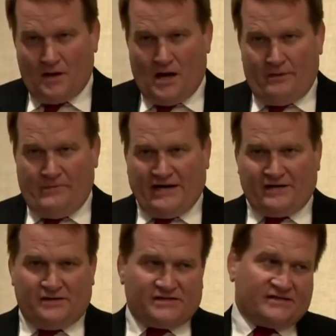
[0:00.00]
I'm
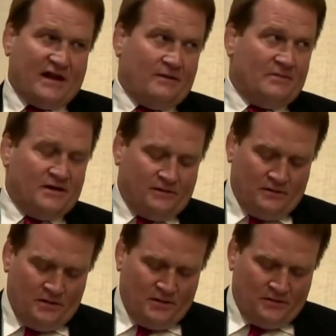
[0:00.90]
making this statement
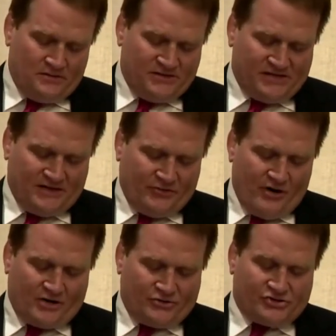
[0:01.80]
to set the
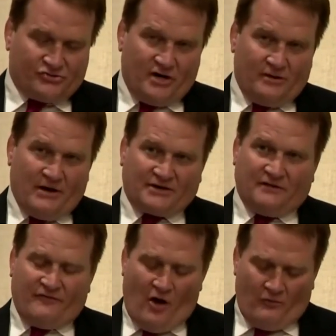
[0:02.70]
record straight about the
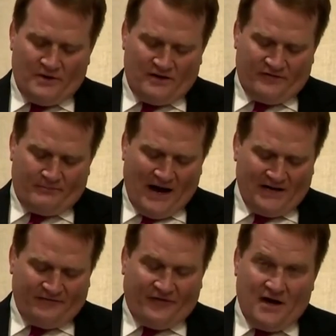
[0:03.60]
involvement of the
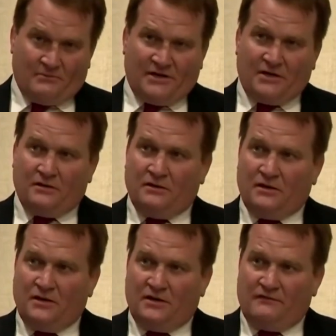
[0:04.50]
Biden family,
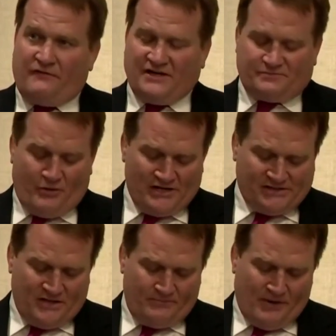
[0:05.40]
Vice
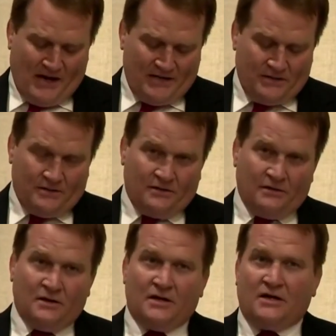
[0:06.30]
President Biden,
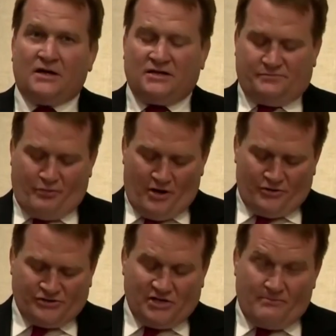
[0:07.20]
his
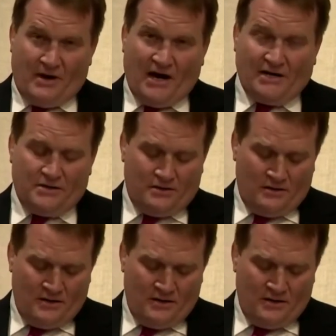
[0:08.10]
brother Jim Biden,